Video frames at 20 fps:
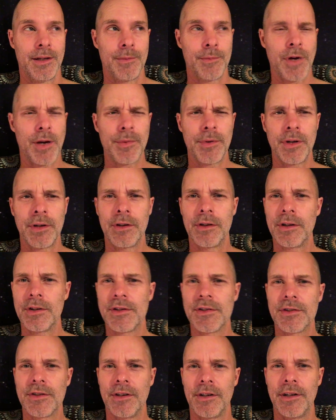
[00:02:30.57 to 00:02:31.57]
Probably a good
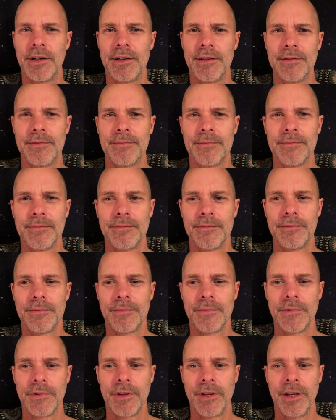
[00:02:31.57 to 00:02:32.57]
start.
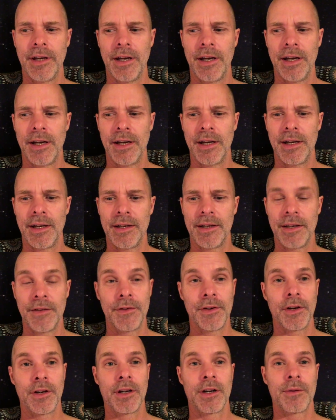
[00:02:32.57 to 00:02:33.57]
If
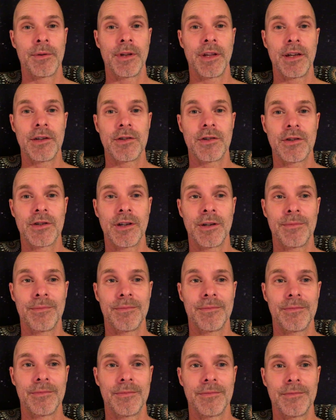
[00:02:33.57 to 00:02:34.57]
you're in a relationship
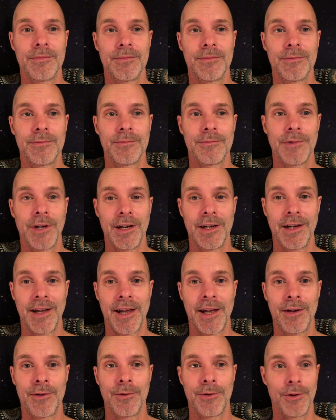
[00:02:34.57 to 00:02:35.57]
right
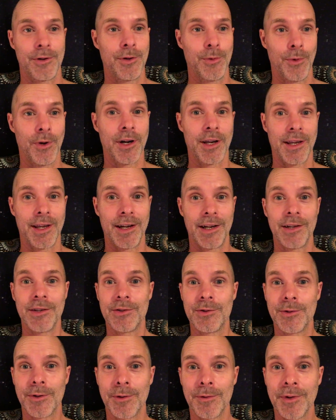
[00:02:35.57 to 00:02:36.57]
now, or you want to get
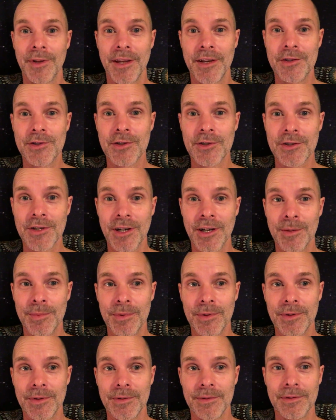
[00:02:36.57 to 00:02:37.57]
into a relationship
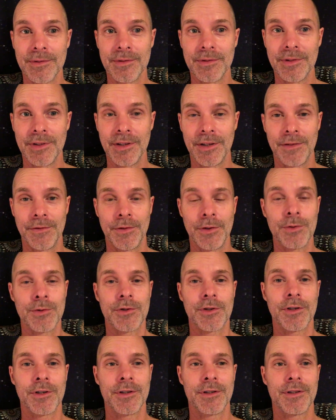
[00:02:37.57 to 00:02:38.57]
in the
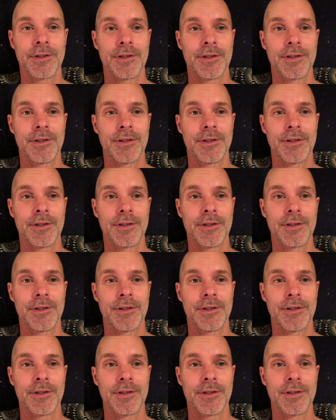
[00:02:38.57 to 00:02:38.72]
future,